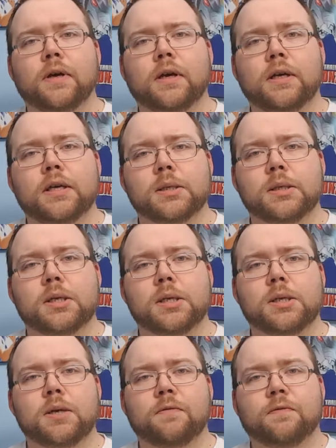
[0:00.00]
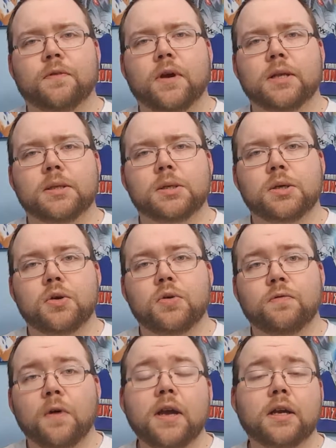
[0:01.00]
uh, his assistant Fritz,
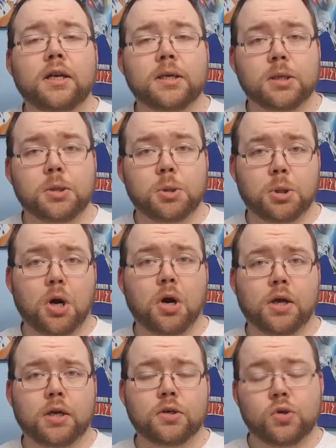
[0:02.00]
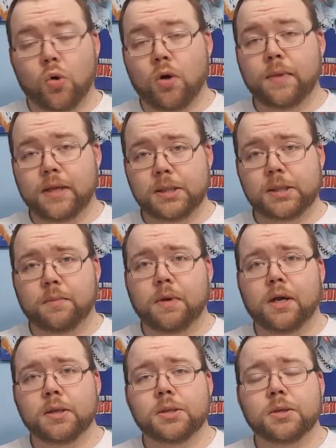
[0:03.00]
who frankly is a jerk and torments the
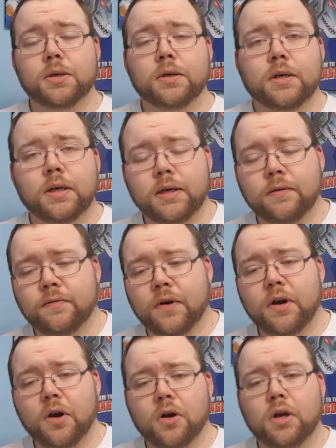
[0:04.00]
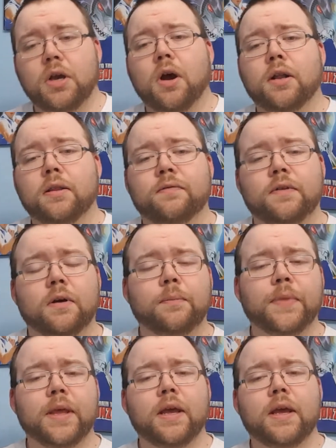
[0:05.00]
monster uh, very early on in the film.
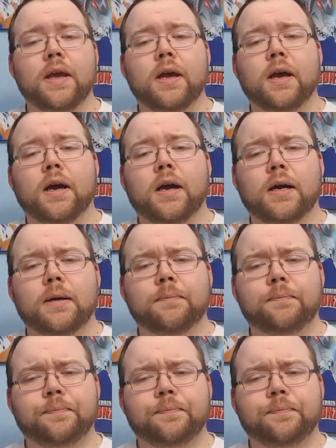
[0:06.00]
Um,